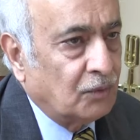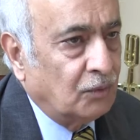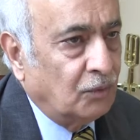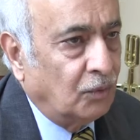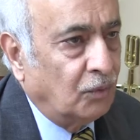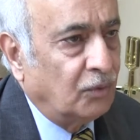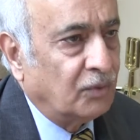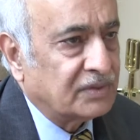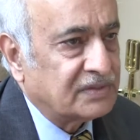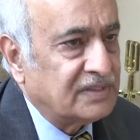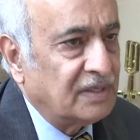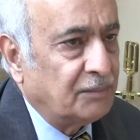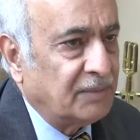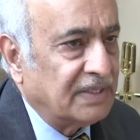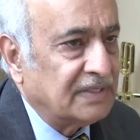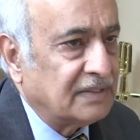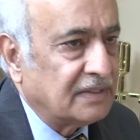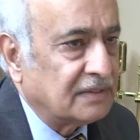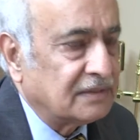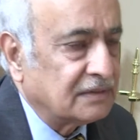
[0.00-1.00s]
or some
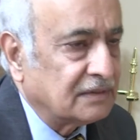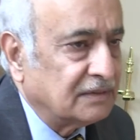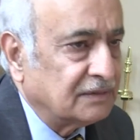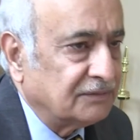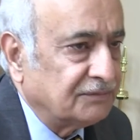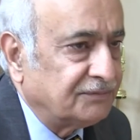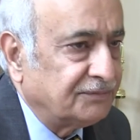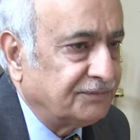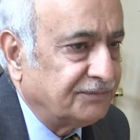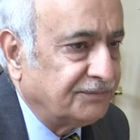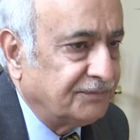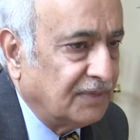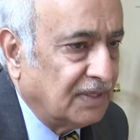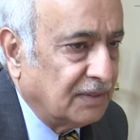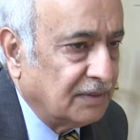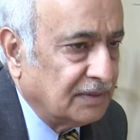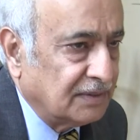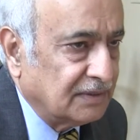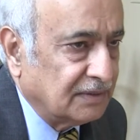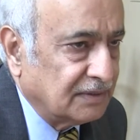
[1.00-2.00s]
other
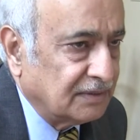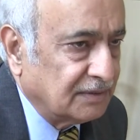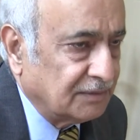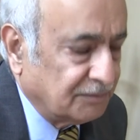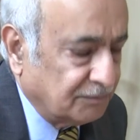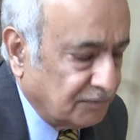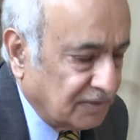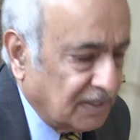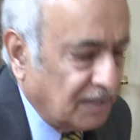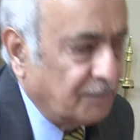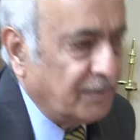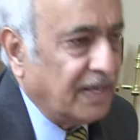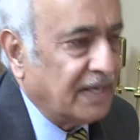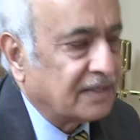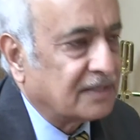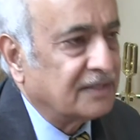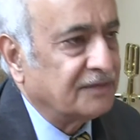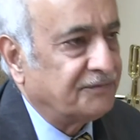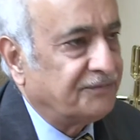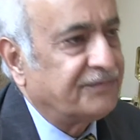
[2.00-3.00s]

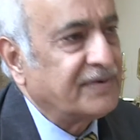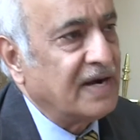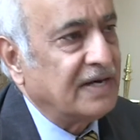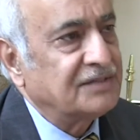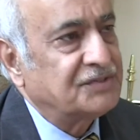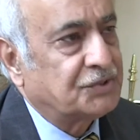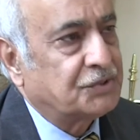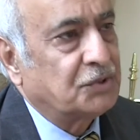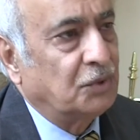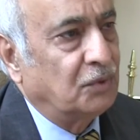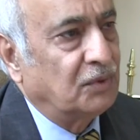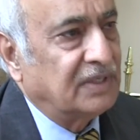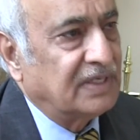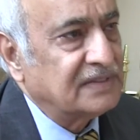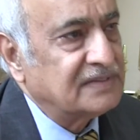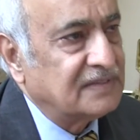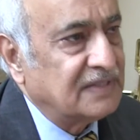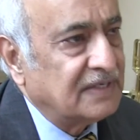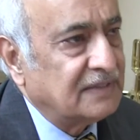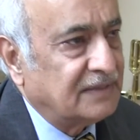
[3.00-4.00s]
American friends told
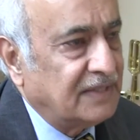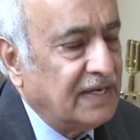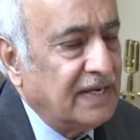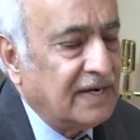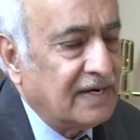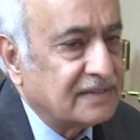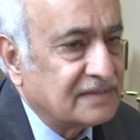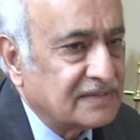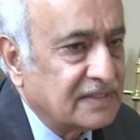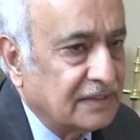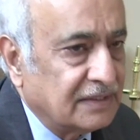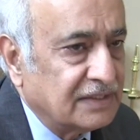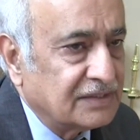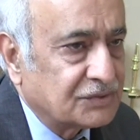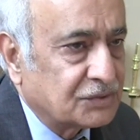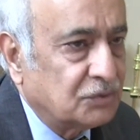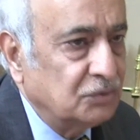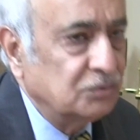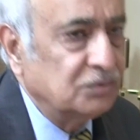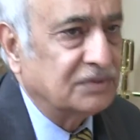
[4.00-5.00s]
us that they had Sunday
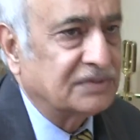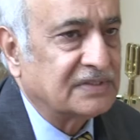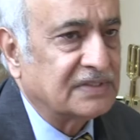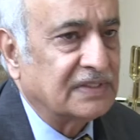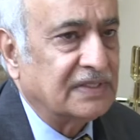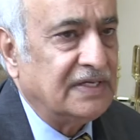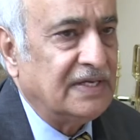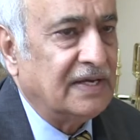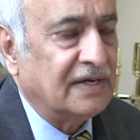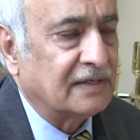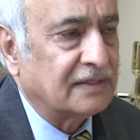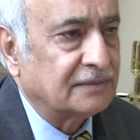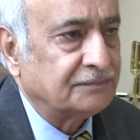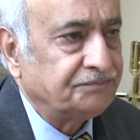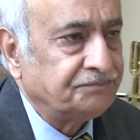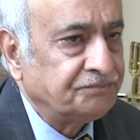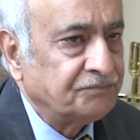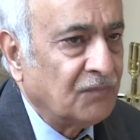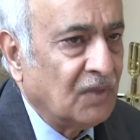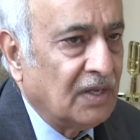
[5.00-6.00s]
schools here,
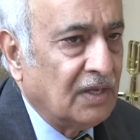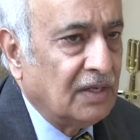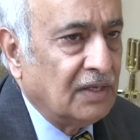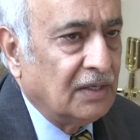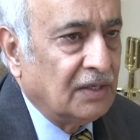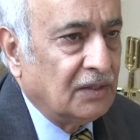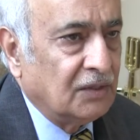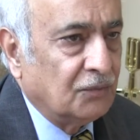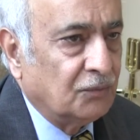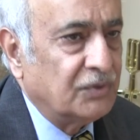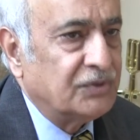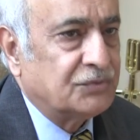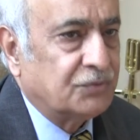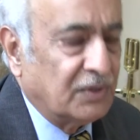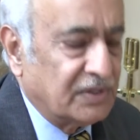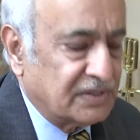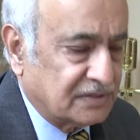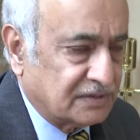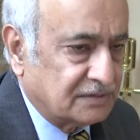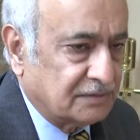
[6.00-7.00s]
which
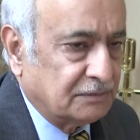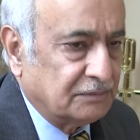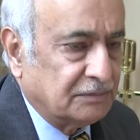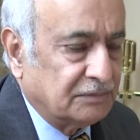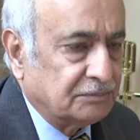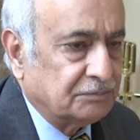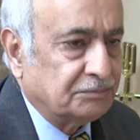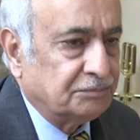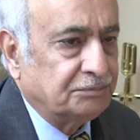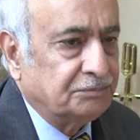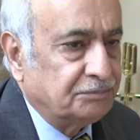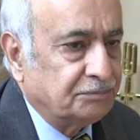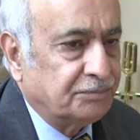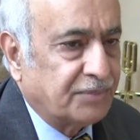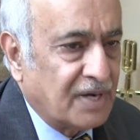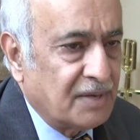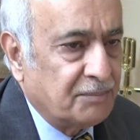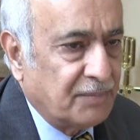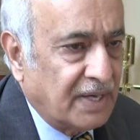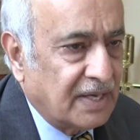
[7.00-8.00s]
was
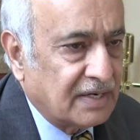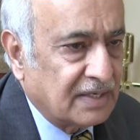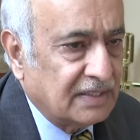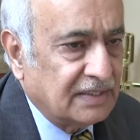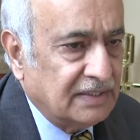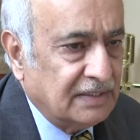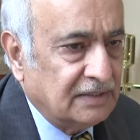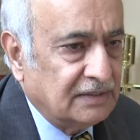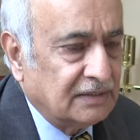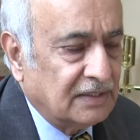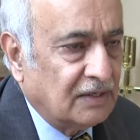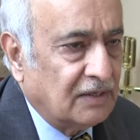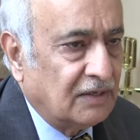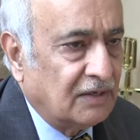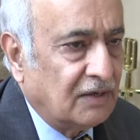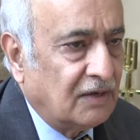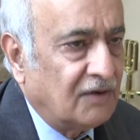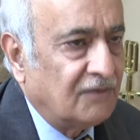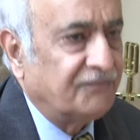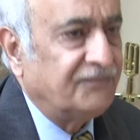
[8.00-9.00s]
primarily,
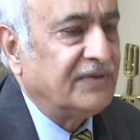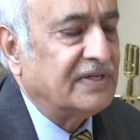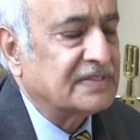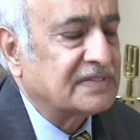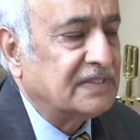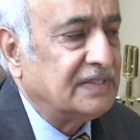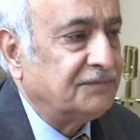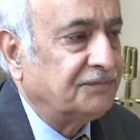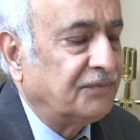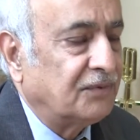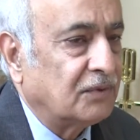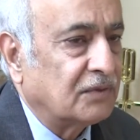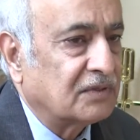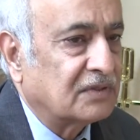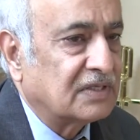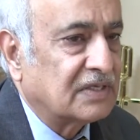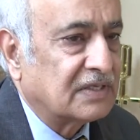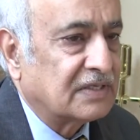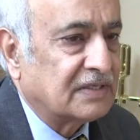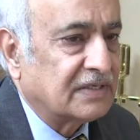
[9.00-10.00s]
uh, obviously, for
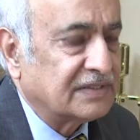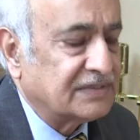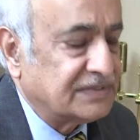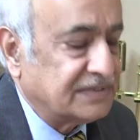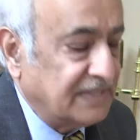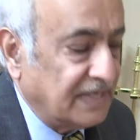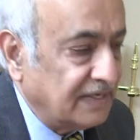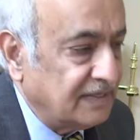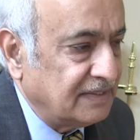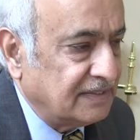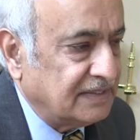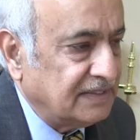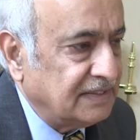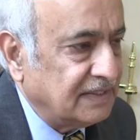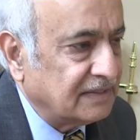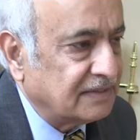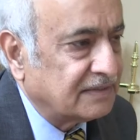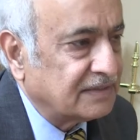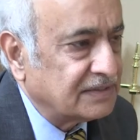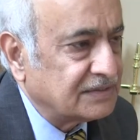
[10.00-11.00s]
Christianity
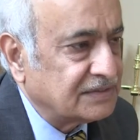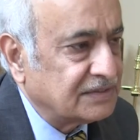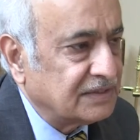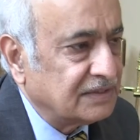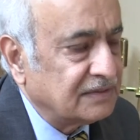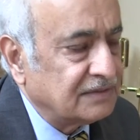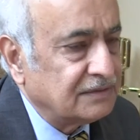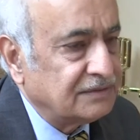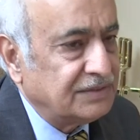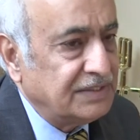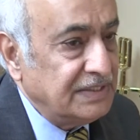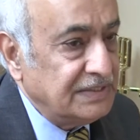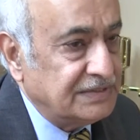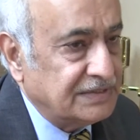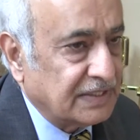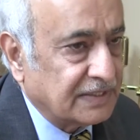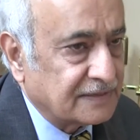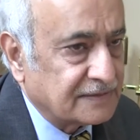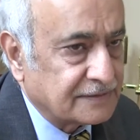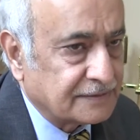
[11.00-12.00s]
and Christian
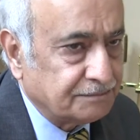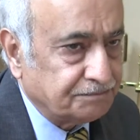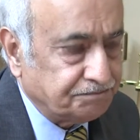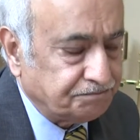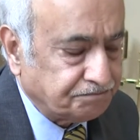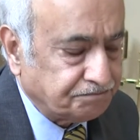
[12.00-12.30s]
teachings.